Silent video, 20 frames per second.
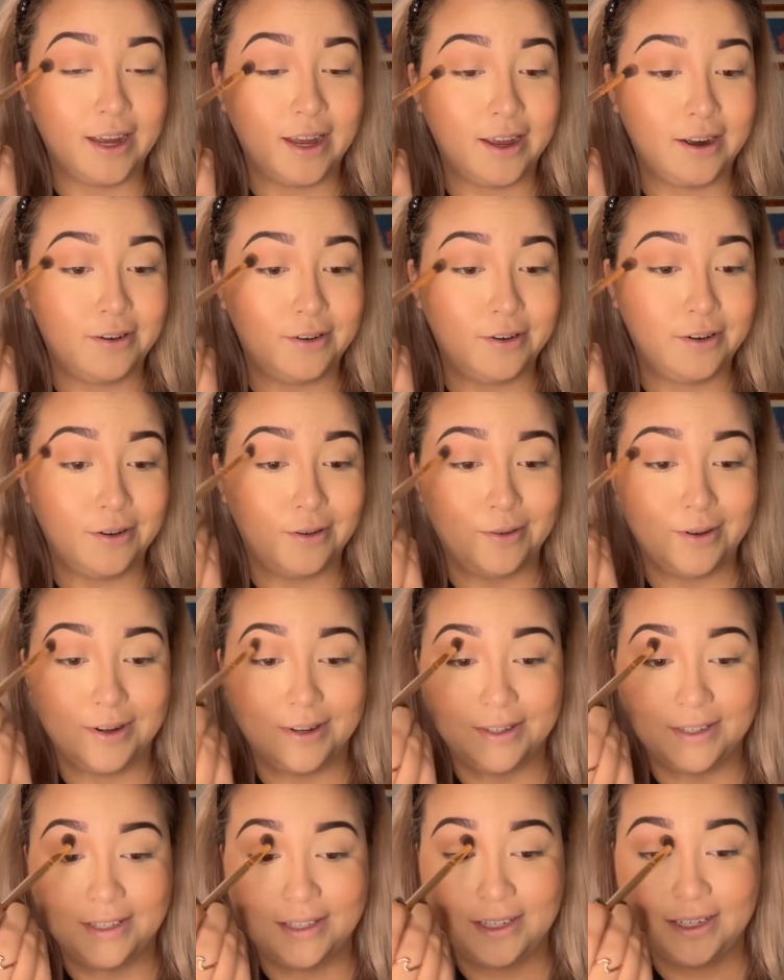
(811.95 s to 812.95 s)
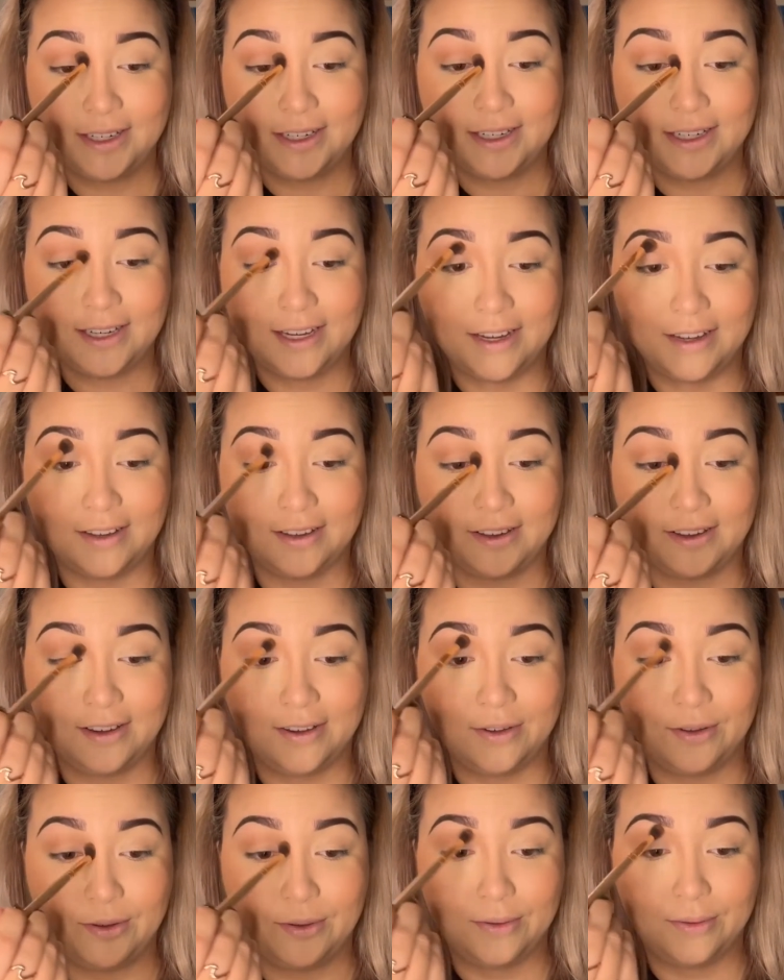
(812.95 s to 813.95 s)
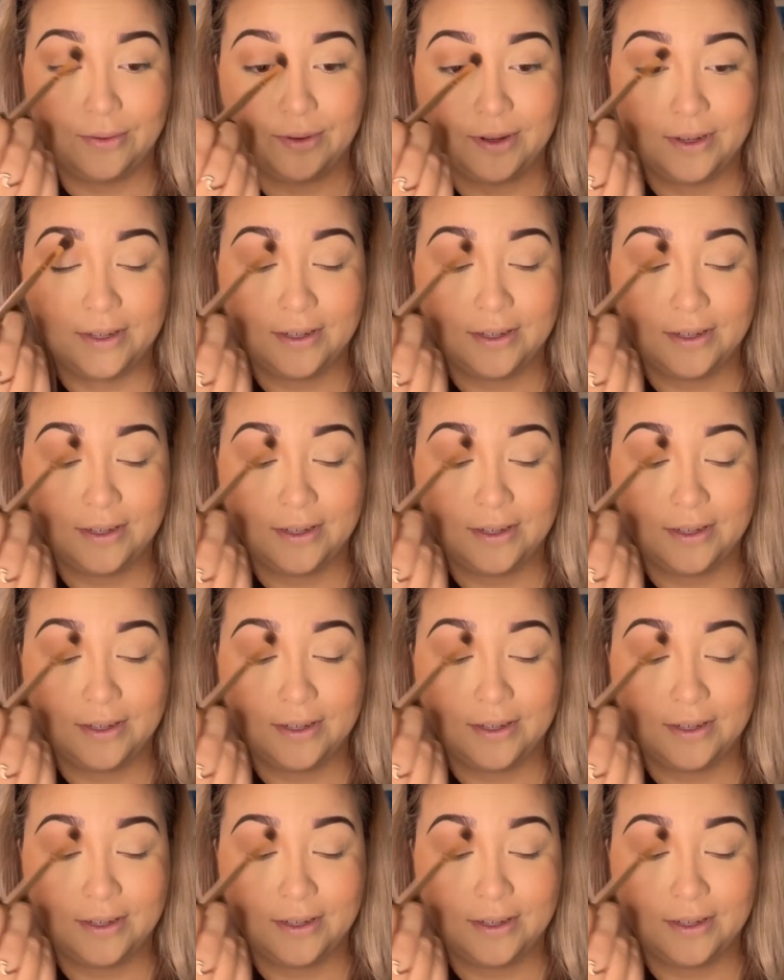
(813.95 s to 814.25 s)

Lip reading: I don't know what else to tell you.